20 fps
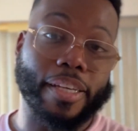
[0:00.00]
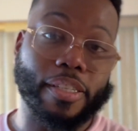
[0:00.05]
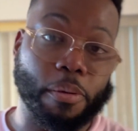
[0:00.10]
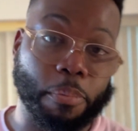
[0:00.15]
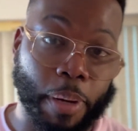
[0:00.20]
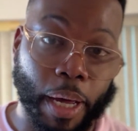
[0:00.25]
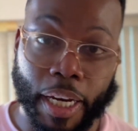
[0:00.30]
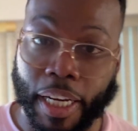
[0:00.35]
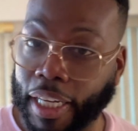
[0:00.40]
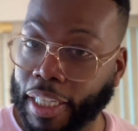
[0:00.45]

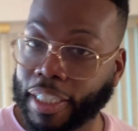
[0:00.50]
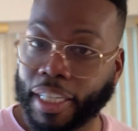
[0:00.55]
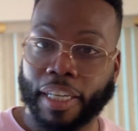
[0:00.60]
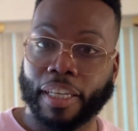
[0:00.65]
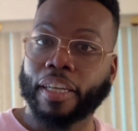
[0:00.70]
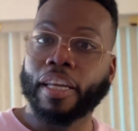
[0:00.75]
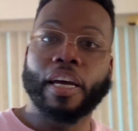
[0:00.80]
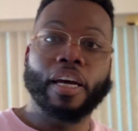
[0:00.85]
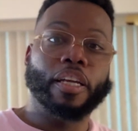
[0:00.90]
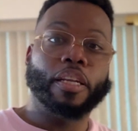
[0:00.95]
somebody, and
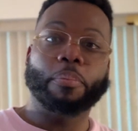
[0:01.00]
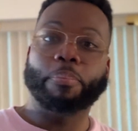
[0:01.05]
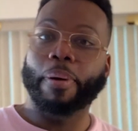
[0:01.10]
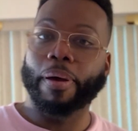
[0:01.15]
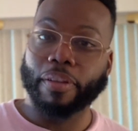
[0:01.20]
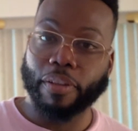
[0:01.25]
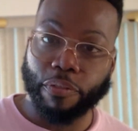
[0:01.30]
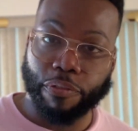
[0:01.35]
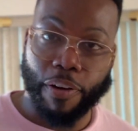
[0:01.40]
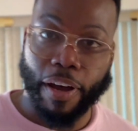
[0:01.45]
then
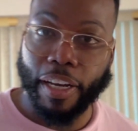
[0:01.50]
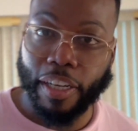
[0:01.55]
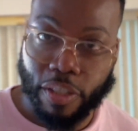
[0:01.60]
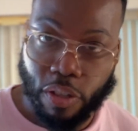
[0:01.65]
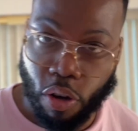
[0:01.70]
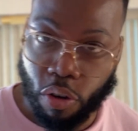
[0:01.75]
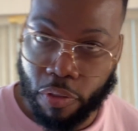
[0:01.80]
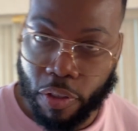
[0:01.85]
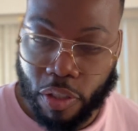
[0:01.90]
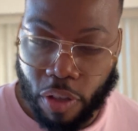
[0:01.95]
the fight is
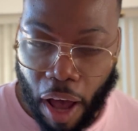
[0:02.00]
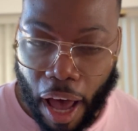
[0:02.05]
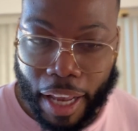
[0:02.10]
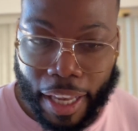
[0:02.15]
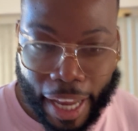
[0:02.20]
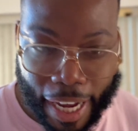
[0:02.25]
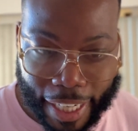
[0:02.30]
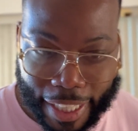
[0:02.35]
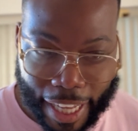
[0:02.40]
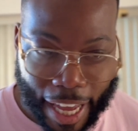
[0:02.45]
over. So I
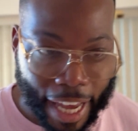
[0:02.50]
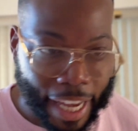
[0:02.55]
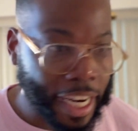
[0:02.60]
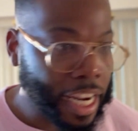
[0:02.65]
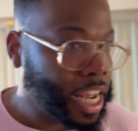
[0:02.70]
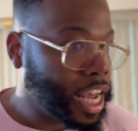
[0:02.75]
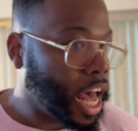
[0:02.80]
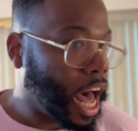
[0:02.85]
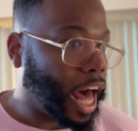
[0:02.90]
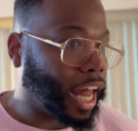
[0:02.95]
like
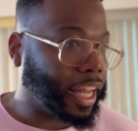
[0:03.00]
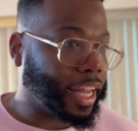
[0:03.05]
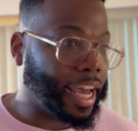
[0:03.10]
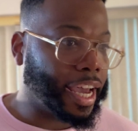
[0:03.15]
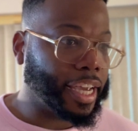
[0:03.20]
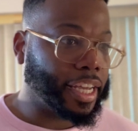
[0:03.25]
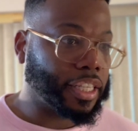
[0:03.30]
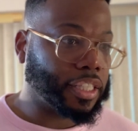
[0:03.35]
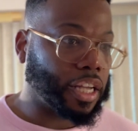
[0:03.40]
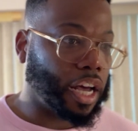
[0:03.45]
that. I
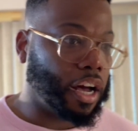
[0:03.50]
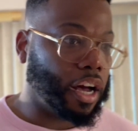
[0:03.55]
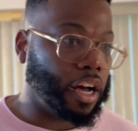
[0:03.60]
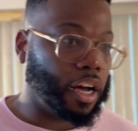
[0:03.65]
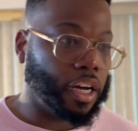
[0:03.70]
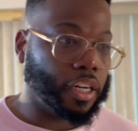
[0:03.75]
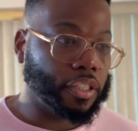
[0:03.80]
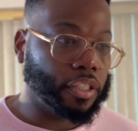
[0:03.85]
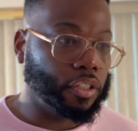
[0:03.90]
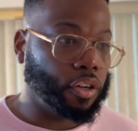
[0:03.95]
like
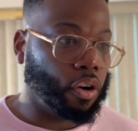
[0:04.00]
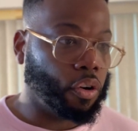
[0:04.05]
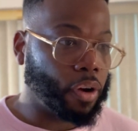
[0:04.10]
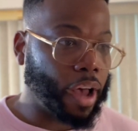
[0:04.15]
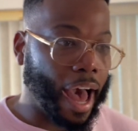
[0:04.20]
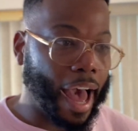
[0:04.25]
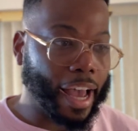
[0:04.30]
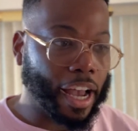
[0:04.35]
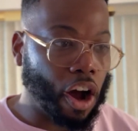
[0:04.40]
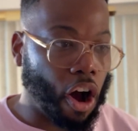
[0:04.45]

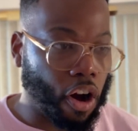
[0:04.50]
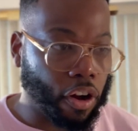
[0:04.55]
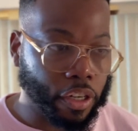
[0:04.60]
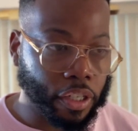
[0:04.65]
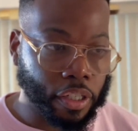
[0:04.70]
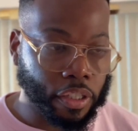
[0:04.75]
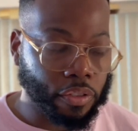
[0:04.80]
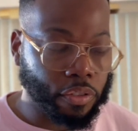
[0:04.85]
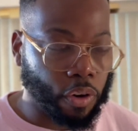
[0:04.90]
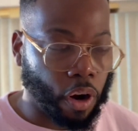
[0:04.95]
Guy
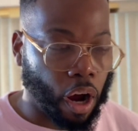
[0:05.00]
Gardner,